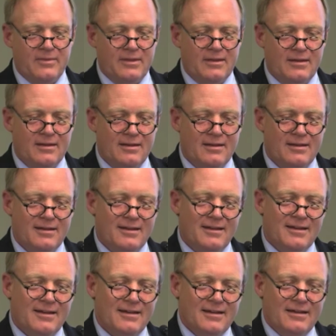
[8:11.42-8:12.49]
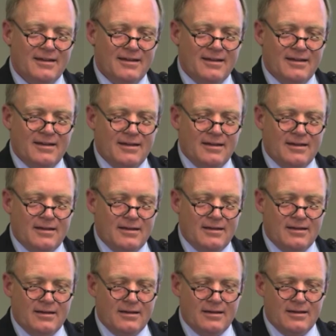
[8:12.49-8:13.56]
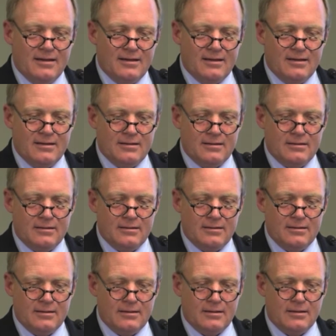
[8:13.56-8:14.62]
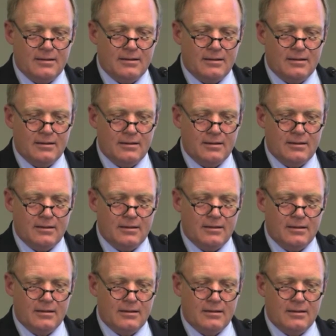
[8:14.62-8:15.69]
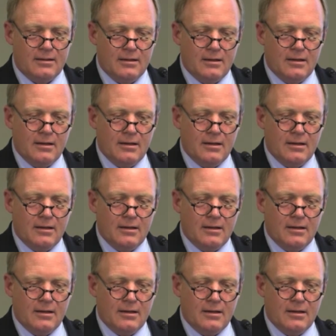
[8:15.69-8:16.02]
No one is speaking in this clip.